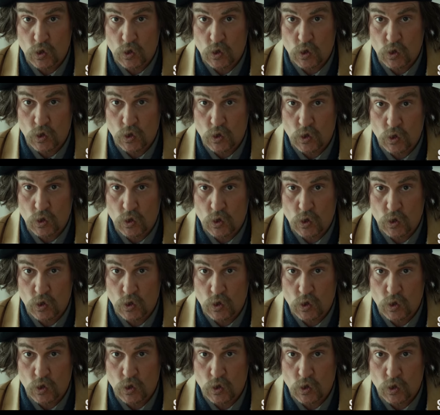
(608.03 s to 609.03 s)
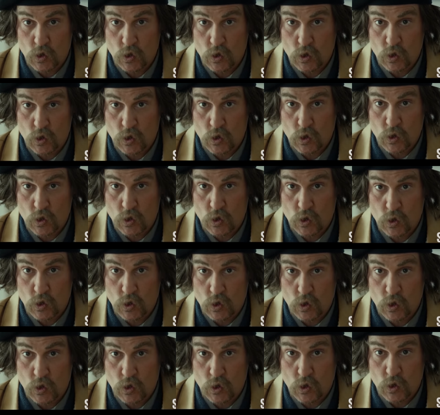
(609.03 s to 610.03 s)
The legs are always removed at the knees,
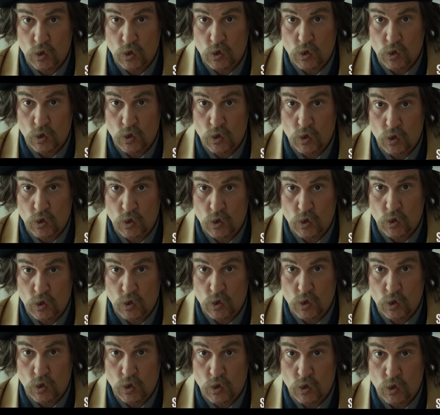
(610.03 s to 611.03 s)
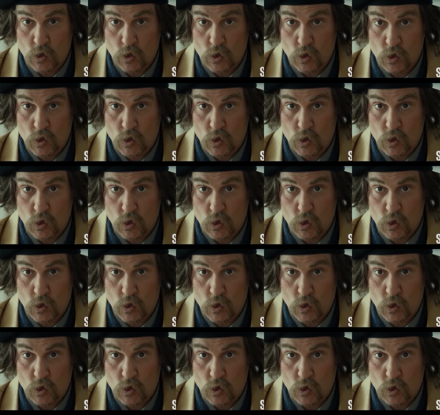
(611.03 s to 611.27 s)
and arms are sewed to the body.